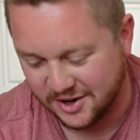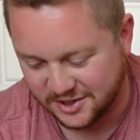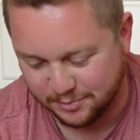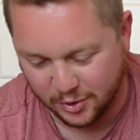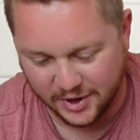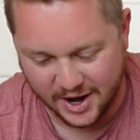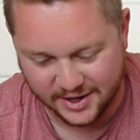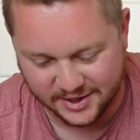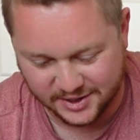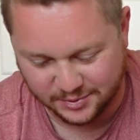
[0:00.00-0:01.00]
I just pulled out
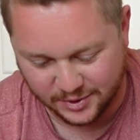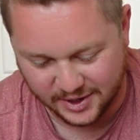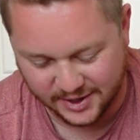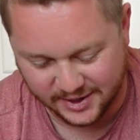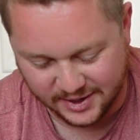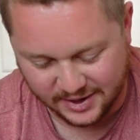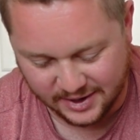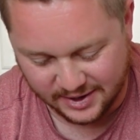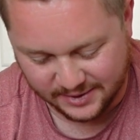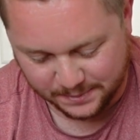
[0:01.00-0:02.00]
of this one
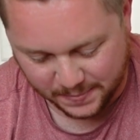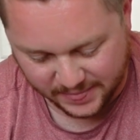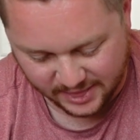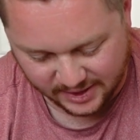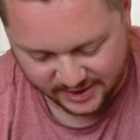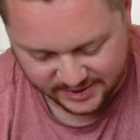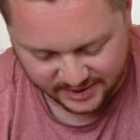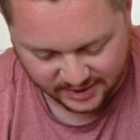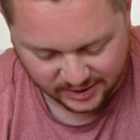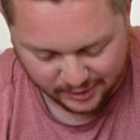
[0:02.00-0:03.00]
is
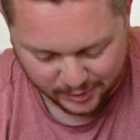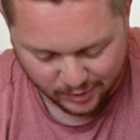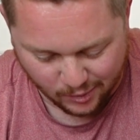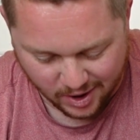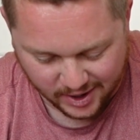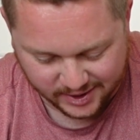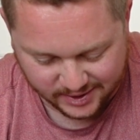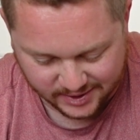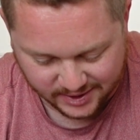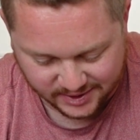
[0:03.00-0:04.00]
the Liberty Walk
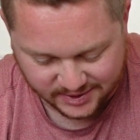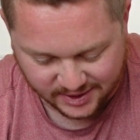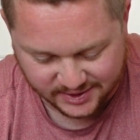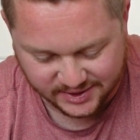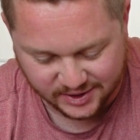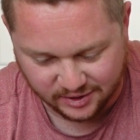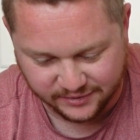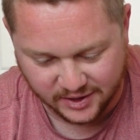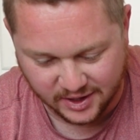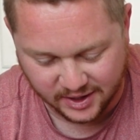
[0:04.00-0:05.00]
Nissan
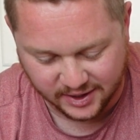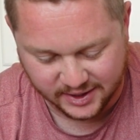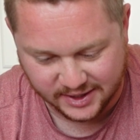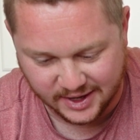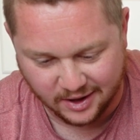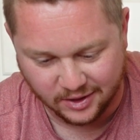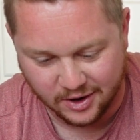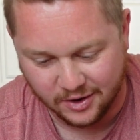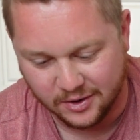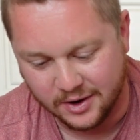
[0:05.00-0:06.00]
Silvia in
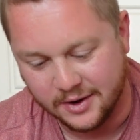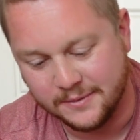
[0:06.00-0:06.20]
yellow.